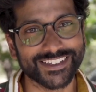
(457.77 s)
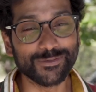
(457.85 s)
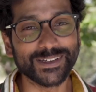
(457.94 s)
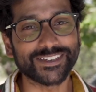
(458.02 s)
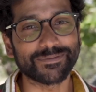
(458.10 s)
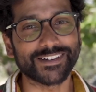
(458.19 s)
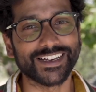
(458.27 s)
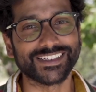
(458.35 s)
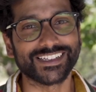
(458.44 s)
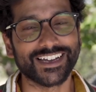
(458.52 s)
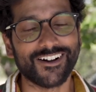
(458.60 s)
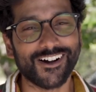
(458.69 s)
You'll be
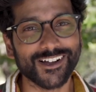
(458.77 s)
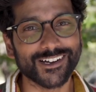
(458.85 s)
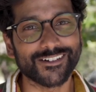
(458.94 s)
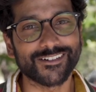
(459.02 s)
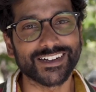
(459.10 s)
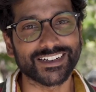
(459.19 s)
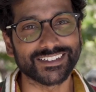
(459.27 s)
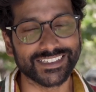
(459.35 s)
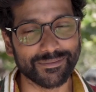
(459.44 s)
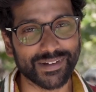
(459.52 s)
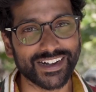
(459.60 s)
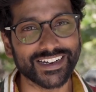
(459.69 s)
surprised, all over the
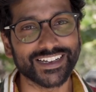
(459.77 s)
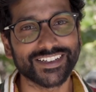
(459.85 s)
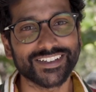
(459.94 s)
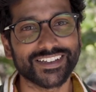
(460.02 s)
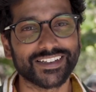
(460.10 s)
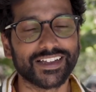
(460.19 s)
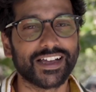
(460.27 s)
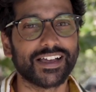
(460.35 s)
Americas,